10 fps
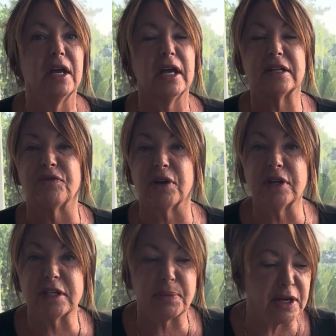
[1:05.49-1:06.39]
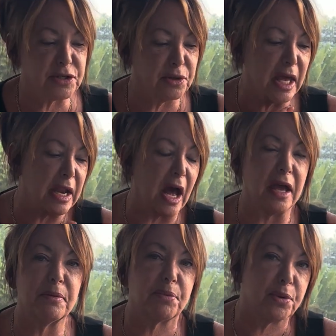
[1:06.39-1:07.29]
It's very special, and I
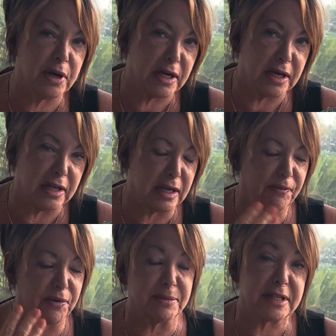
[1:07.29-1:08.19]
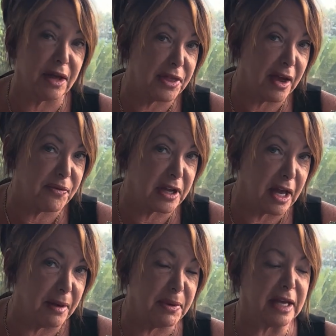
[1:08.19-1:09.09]
imported it from South
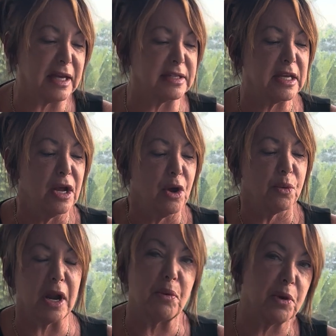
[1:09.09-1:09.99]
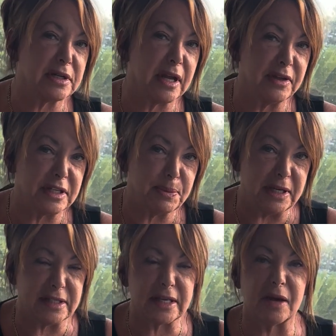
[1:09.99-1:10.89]
Africa because when I worked on this
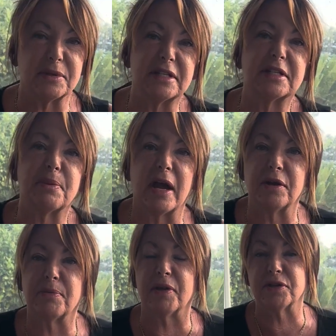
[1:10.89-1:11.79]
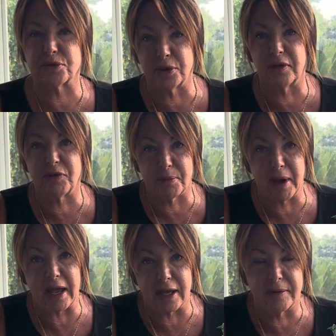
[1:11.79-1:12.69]
piece, I was inspired by the story of
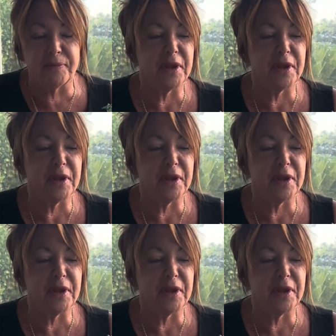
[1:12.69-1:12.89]
Yamaya,